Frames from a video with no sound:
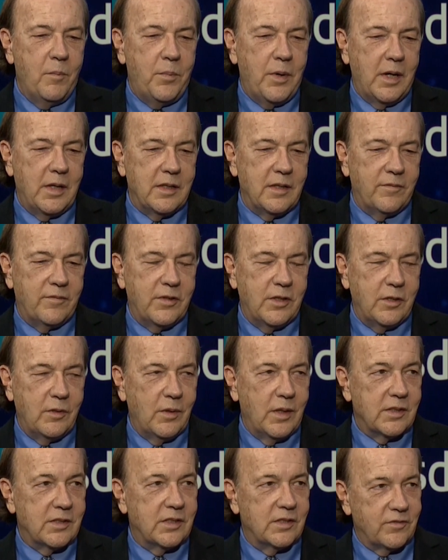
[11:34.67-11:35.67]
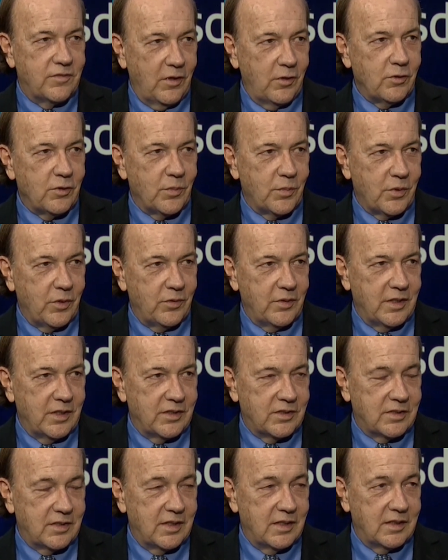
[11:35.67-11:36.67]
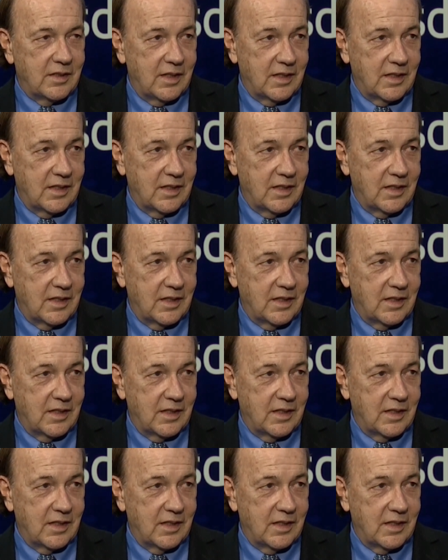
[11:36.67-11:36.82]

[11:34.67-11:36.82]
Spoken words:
But if the U.S. is vulnerable, it is